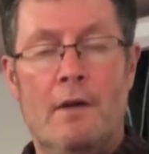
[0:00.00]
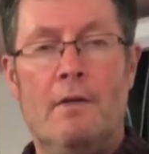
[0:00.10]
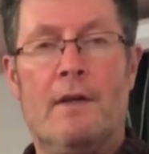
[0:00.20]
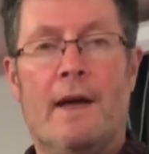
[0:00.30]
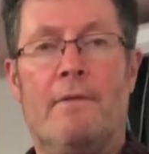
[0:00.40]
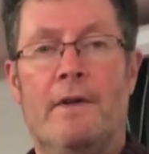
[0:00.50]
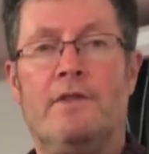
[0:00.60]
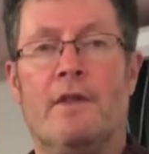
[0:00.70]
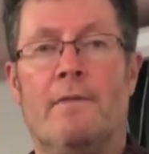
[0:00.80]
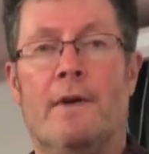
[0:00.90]
Look out for
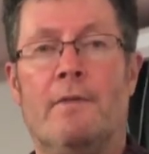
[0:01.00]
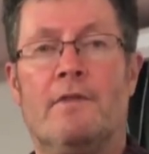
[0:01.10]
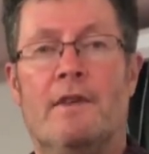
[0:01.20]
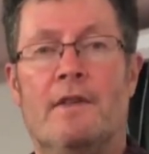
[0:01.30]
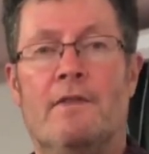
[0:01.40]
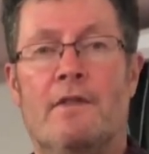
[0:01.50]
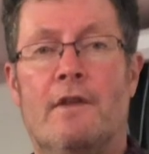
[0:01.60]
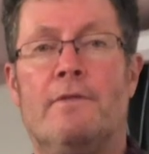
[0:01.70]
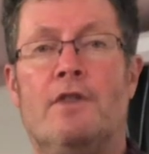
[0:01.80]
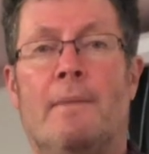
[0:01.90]
each other, folks, because it's a
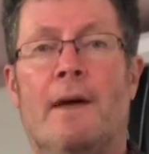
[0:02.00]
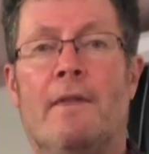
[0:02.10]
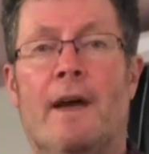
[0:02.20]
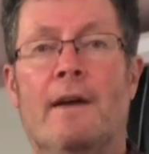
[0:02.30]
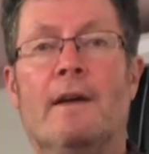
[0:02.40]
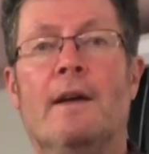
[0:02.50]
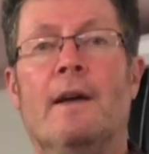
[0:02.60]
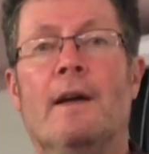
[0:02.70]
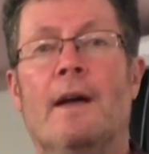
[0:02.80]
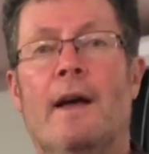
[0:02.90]
tough job out there,
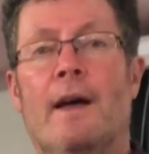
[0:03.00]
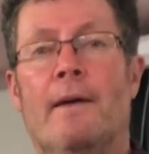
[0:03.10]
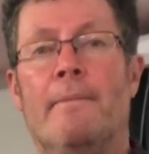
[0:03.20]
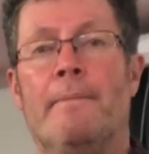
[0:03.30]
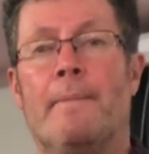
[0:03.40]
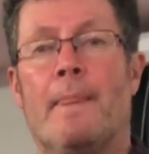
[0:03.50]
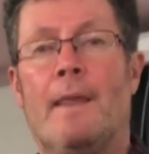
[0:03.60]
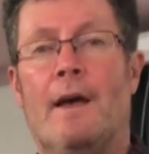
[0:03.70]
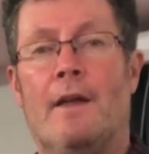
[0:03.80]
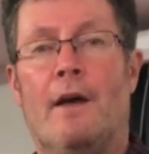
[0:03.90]

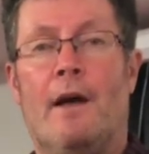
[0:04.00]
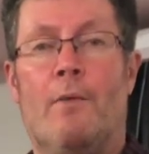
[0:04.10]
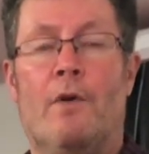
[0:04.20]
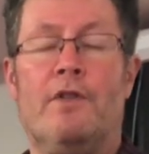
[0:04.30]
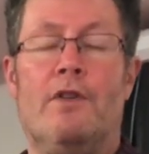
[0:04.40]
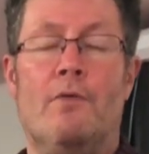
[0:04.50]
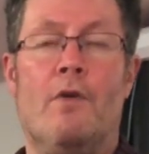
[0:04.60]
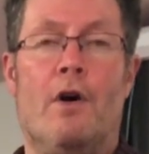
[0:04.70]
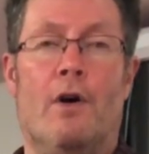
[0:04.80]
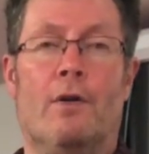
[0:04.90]
and I want you
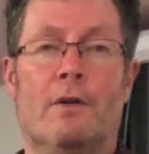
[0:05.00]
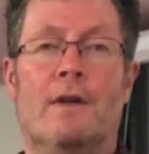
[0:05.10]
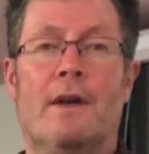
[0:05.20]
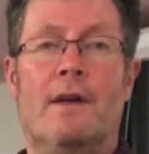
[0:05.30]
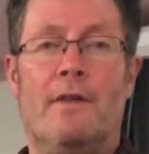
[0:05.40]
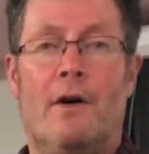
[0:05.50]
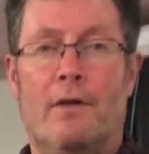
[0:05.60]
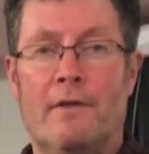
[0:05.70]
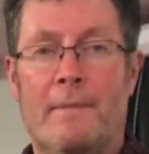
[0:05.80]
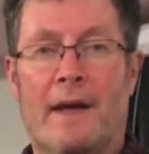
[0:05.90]
all
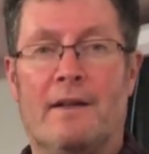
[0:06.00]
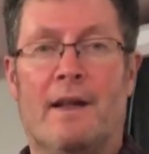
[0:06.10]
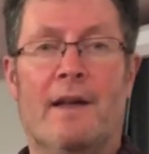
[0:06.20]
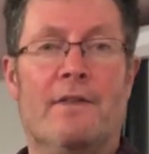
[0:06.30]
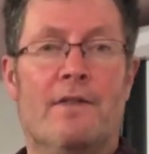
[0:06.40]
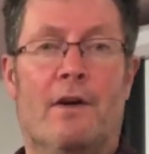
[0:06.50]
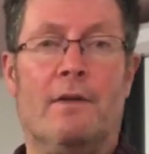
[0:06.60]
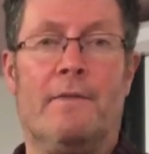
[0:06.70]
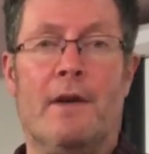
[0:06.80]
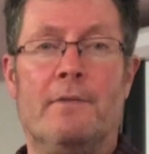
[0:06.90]
of my clients,
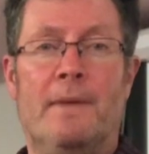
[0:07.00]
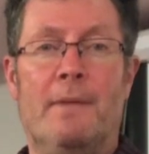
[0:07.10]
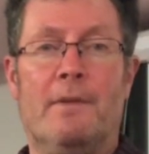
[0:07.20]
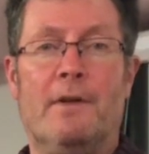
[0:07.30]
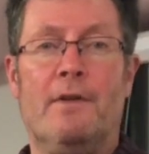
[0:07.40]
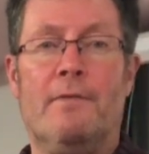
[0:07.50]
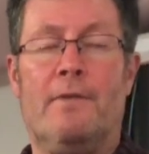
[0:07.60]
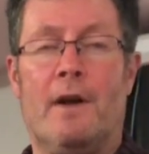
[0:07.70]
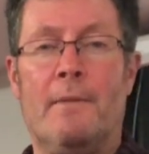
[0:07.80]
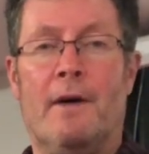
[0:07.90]
all of those people who
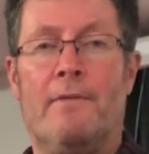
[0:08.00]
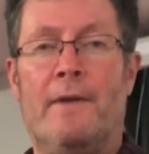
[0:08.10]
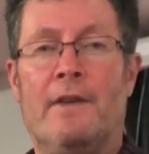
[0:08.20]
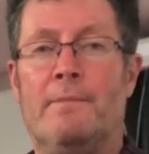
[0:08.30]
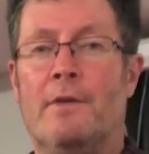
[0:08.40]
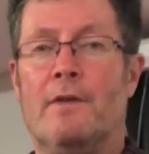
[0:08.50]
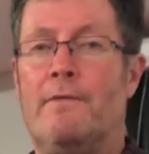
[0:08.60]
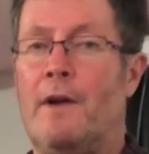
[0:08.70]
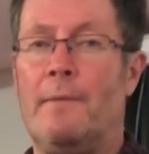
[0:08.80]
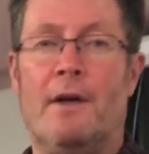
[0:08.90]
follow me on Facebook,
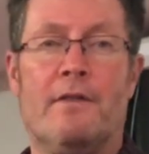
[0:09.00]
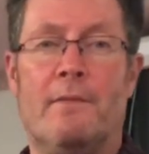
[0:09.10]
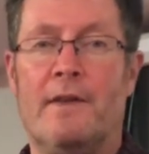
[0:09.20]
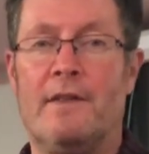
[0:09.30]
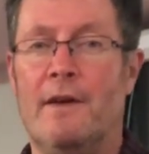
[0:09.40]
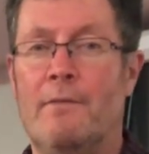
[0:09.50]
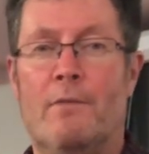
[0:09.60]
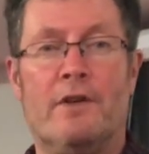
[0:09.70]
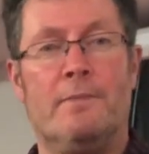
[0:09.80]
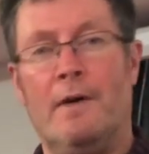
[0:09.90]
follow me on Twitter,
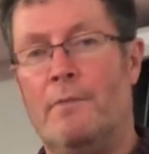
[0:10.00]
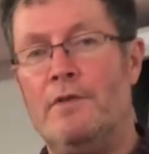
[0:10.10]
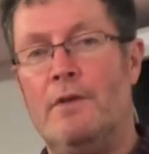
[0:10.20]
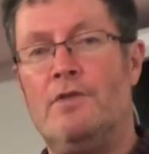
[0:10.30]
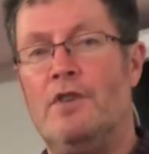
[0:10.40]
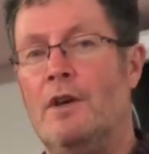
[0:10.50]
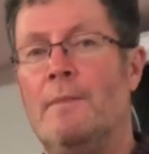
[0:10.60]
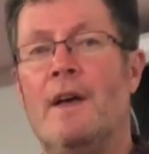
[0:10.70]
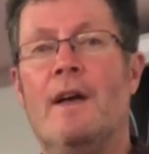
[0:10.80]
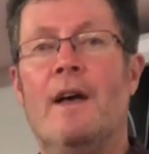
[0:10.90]
watch me on
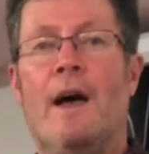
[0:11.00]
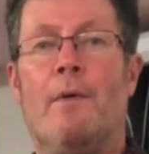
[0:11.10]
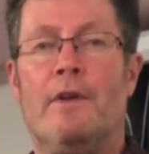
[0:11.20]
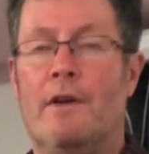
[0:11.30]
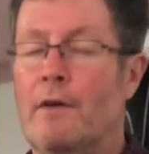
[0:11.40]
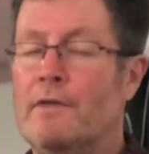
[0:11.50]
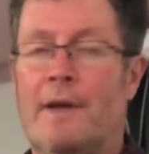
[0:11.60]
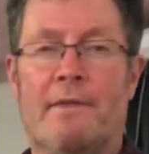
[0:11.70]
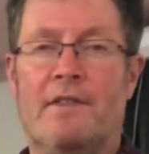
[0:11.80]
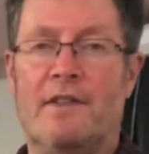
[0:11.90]
YouTube, I want you all
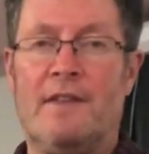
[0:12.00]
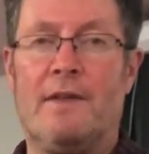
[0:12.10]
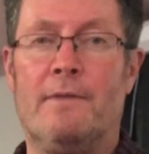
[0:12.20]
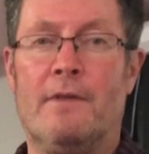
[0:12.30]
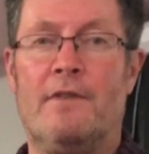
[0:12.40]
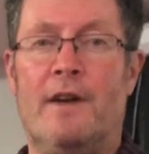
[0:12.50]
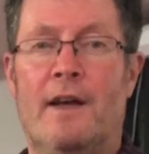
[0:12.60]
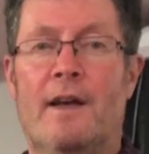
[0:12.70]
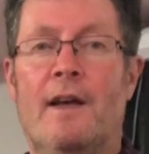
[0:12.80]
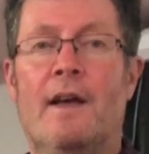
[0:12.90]
to have a successful
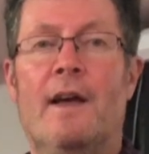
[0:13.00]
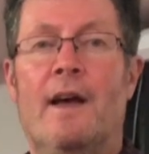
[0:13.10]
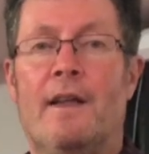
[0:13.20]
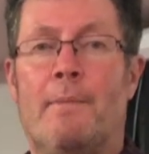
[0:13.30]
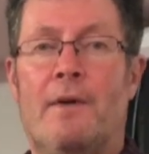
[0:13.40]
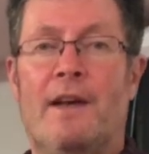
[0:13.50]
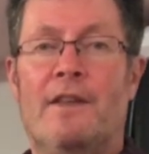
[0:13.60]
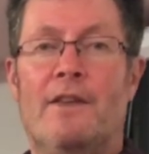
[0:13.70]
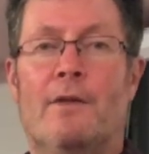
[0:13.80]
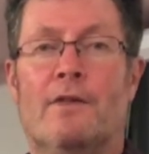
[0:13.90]
career, and I pray
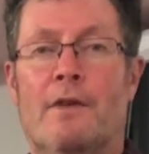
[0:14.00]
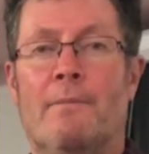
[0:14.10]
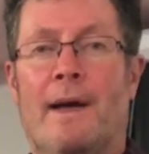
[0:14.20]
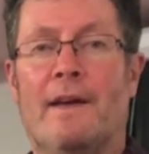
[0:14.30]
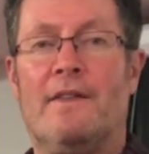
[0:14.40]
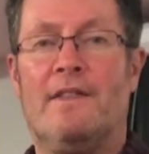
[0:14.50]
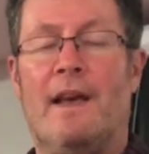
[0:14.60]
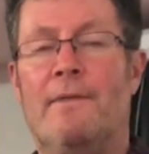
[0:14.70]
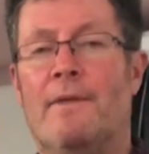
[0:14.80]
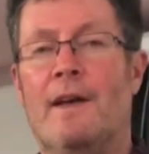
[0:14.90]
that you all come back
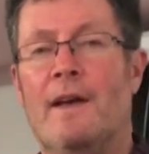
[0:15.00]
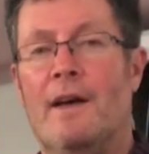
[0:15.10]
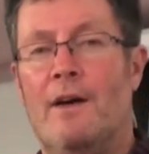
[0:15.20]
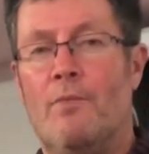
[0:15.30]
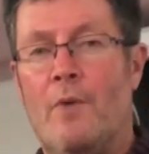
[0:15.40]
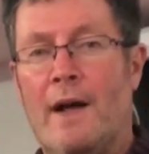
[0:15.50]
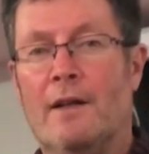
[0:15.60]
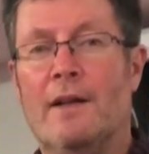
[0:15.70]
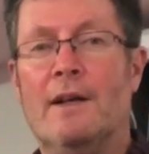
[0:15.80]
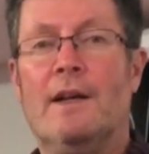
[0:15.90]
safe and
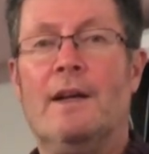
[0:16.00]
well